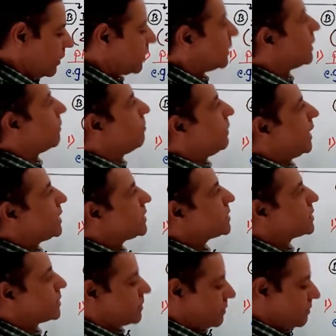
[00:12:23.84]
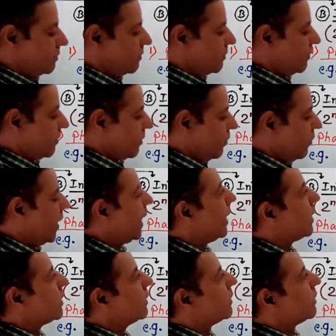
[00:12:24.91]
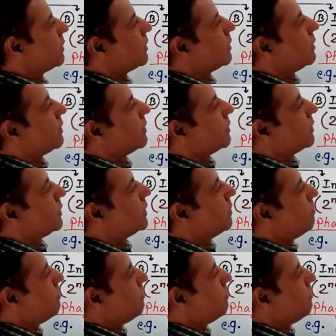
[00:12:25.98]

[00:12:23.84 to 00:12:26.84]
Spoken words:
The place where the